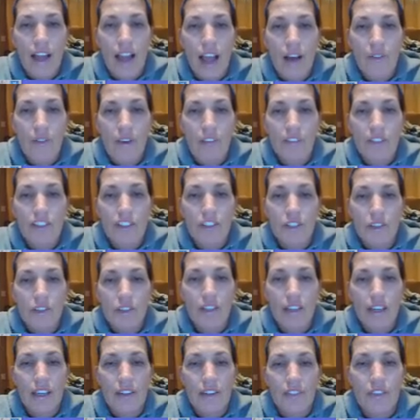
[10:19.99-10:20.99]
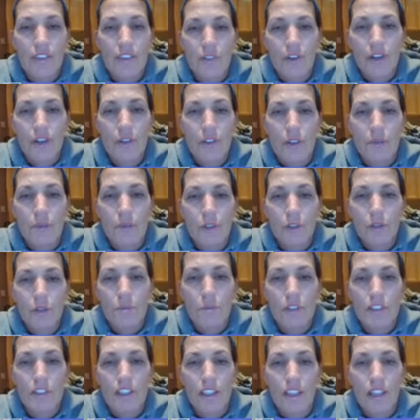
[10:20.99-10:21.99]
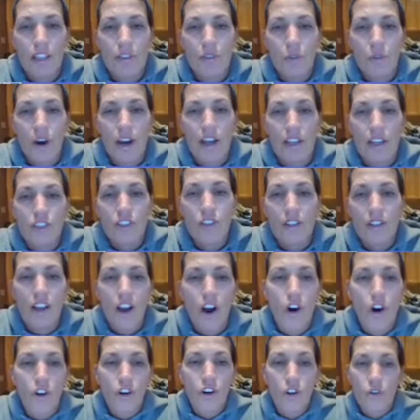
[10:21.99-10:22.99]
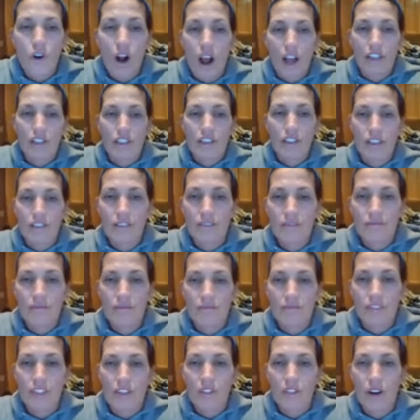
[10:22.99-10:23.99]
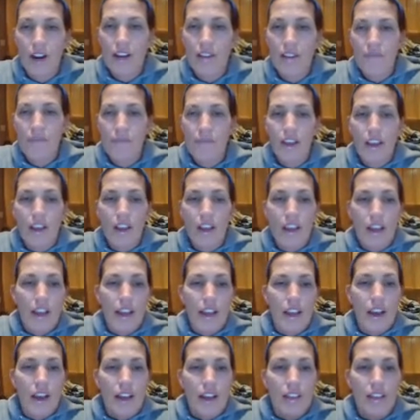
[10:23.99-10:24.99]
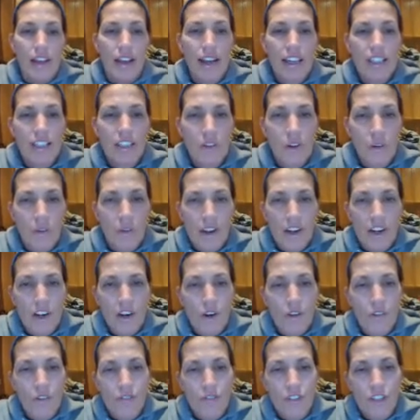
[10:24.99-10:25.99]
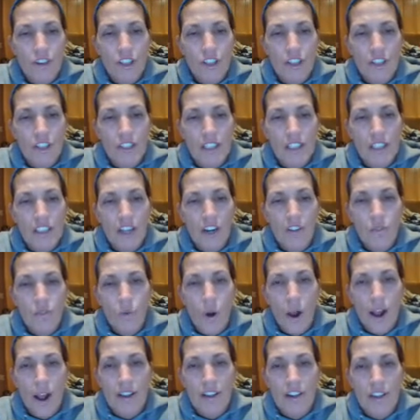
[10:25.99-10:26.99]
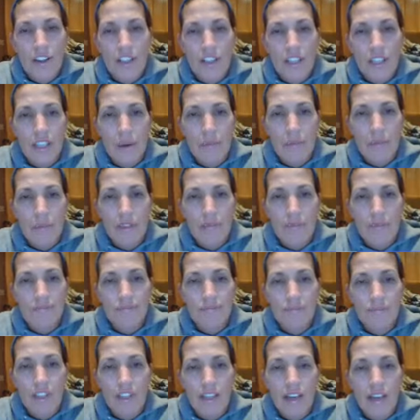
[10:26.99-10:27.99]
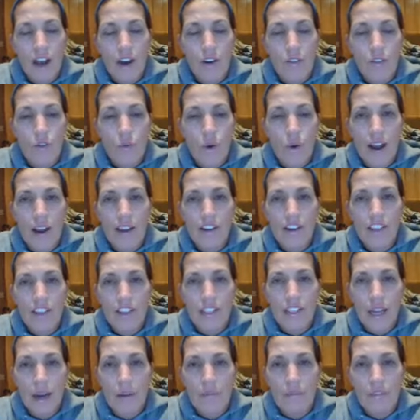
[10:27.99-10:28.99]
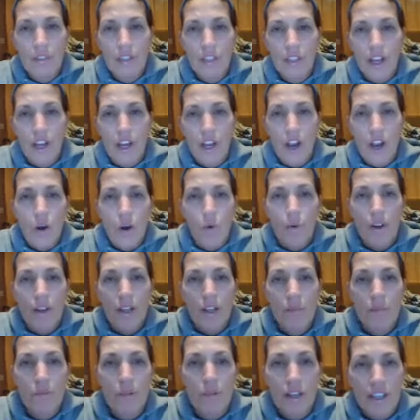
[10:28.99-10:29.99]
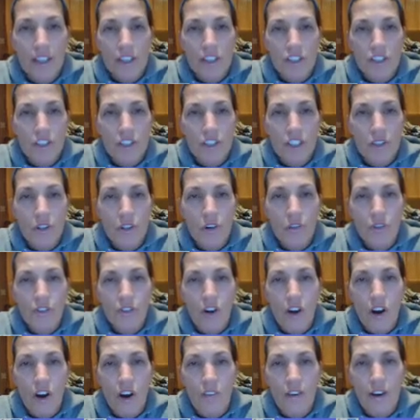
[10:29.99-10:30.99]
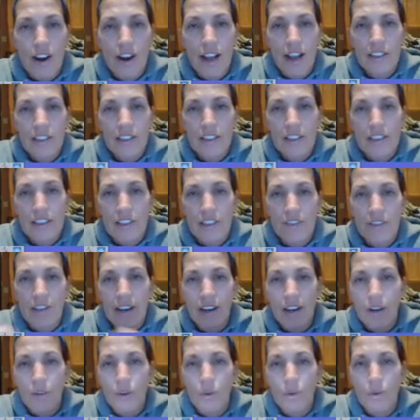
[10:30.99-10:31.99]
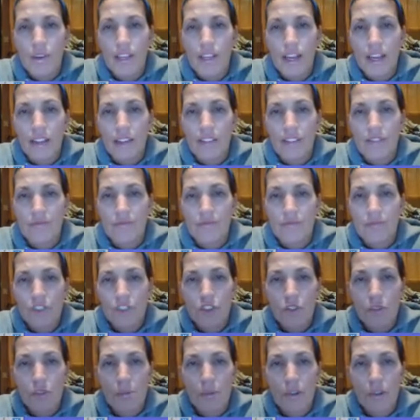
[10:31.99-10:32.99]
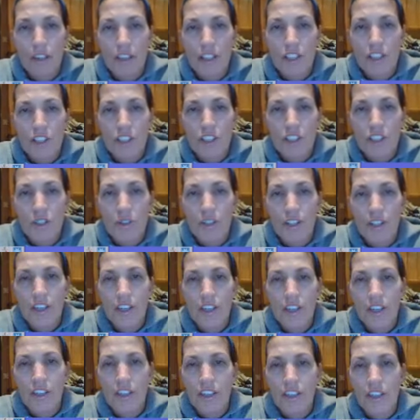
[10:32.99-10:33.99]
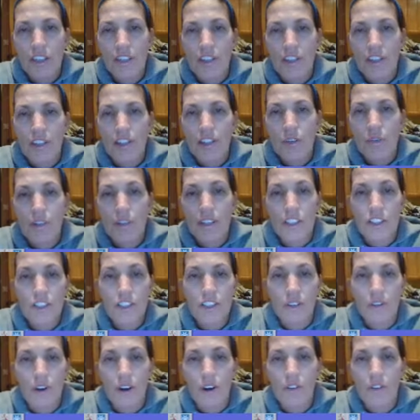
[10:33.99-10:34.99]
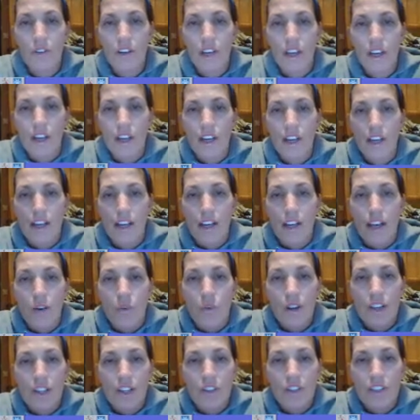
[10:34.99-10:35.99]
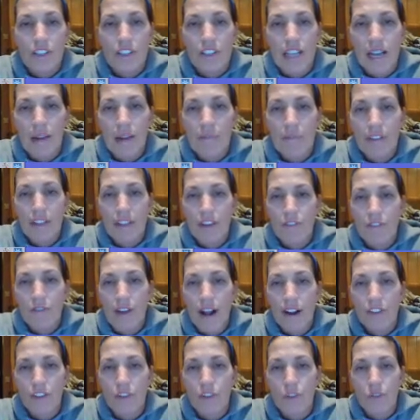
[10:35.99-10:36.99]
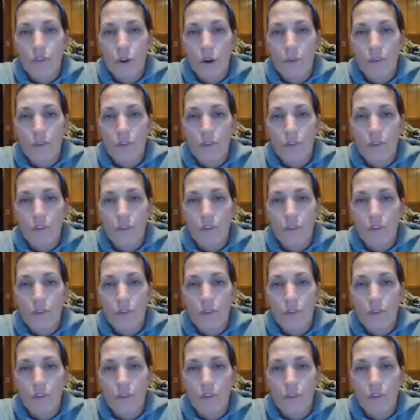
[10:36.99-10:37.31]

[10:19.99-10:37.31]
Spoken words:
And we have a 0 at -3 with a multiplicity of 1. So they all cross, right? The next thing we want to know first is our y-intercept. Now for y-intercept, we can plug in 0 for all of our x's and find out what we get. So if we plug in a 0 here, here, and here, we get 0. We can do the same thing in factored form.